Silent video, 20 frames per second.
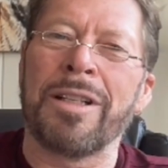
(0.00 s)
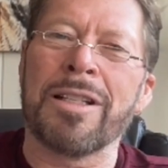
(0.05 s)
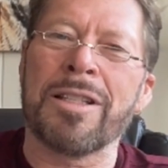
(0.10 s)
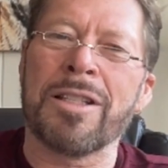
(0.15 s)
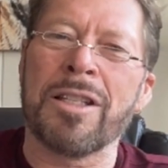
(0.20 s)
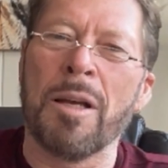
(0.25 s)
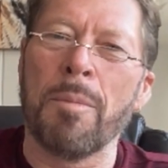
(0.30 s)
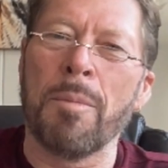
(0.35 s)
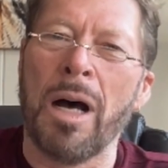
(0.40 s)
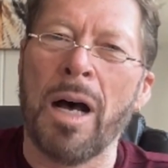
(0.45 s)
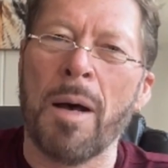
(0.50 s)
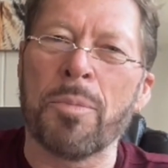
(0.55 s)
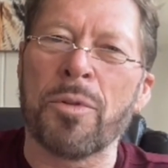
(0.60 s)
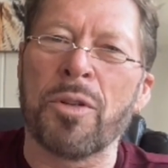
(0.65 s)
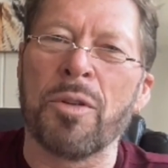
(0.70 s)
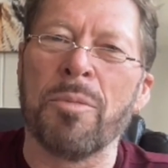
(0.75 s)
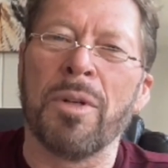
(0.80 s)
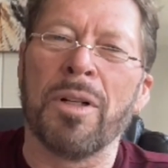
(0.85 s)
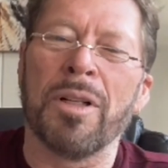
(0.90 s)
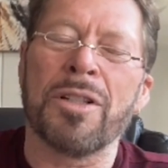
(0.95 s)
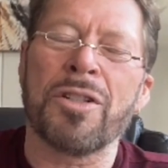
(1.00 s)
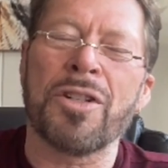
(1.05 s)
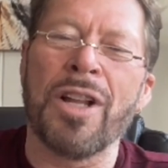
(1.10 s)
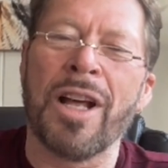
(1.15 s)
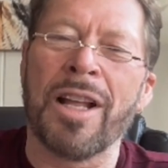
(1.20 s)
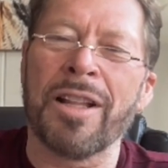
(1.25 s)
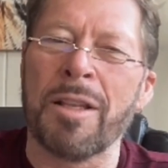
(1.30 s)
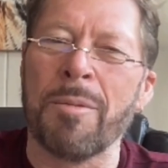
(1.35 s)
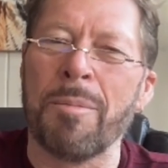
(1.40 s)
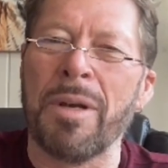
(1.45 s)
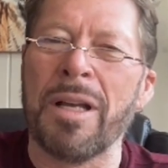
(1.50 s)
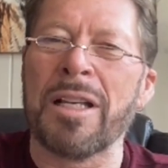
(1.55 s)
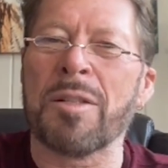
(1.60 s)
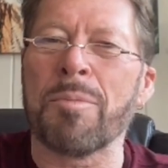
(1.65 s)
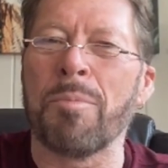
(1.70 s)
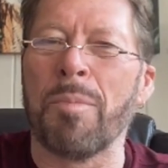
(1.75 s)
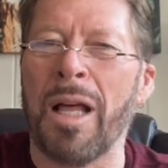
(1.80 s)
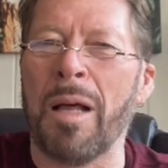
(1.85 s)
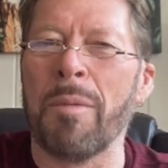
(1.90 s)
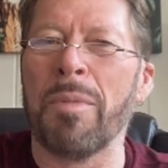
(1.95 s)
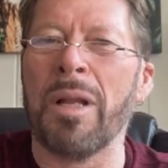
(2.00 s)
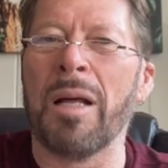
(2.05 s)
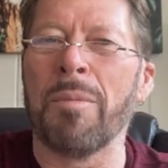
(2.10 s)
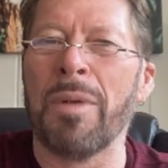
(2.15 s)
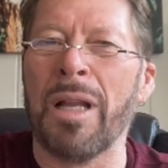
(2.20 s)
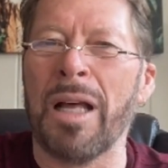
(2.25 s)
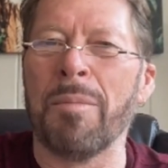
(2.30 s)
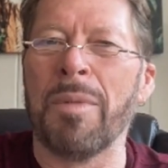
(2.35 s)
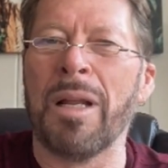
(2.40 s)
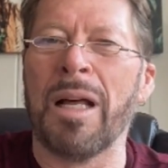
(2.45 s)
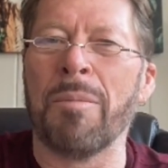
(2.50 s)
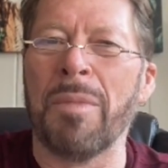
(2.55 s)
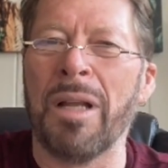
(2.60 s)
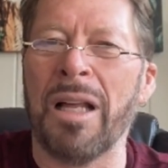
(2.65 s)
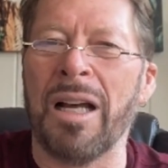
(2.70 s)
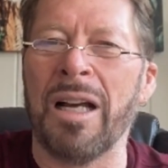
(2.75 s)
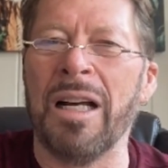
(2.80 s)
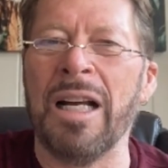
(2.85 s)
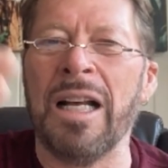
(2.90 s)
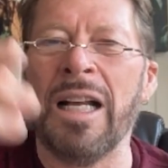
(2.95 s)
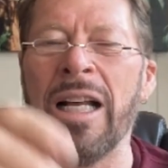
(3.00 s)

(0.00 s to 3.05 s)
That's suboptimal. It's not the best." Blah blah blah blah blah.